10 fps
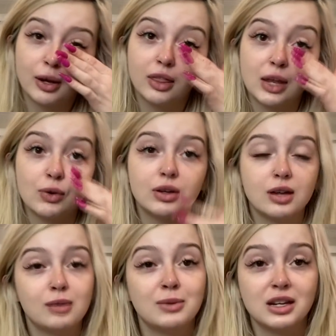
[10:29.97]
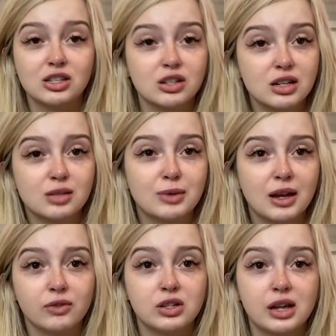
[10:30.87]
but they would administer it to me
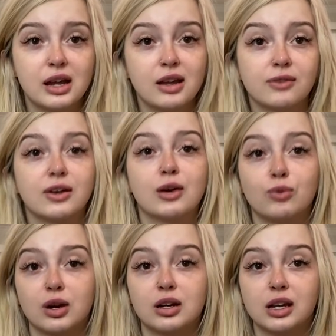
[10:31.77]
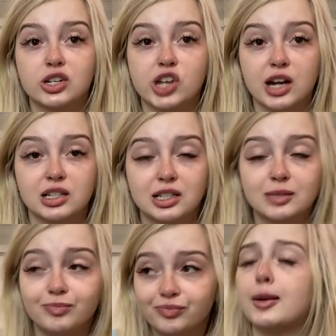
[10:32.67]
every day if I were to get checked in.